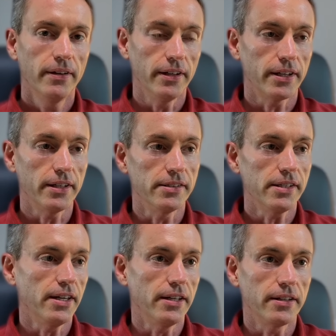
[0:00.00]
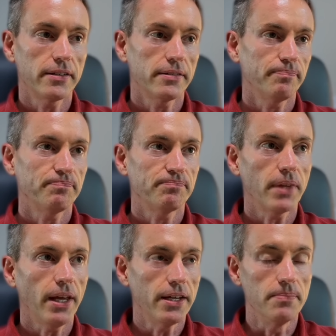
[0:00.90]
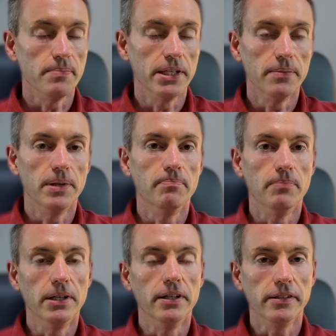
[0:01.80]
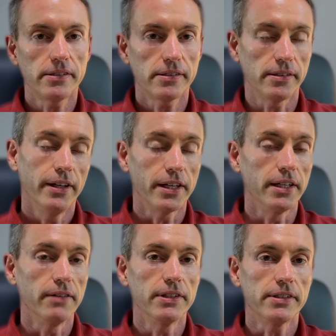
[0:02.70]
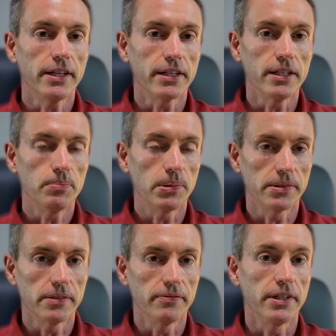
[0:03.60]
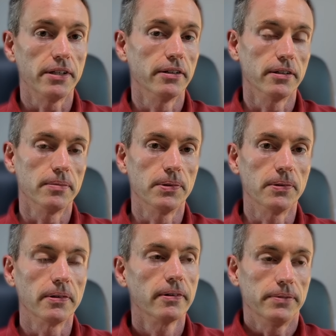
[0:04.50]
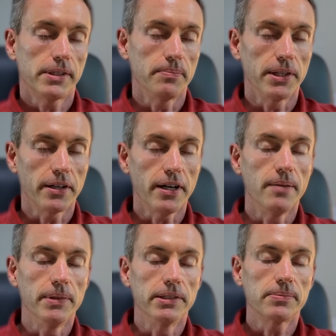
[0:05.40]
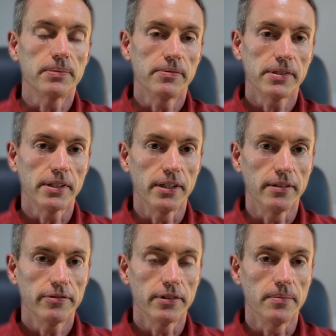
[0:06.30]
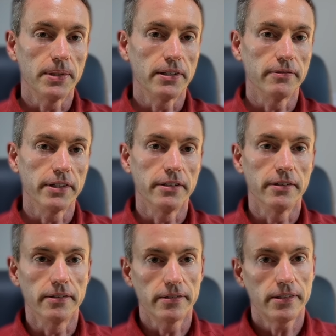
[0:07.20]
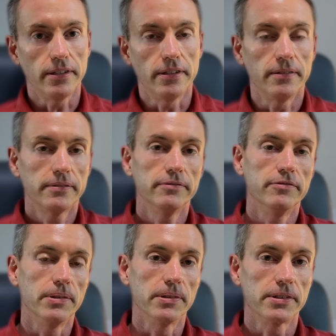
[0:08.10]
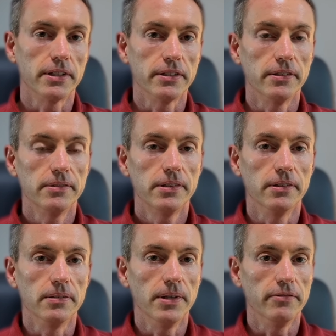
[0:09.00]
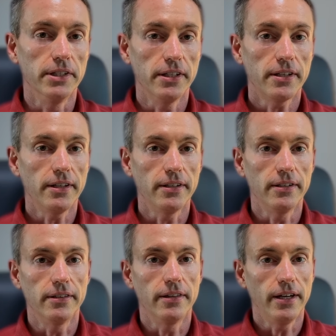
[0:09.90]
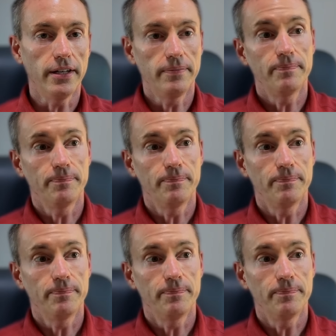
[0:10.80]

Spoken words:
It can take at a minimum months. It can even take upwards of a year or more. Some of the comments we've seen from our readers and viewers on YouTube have indicated that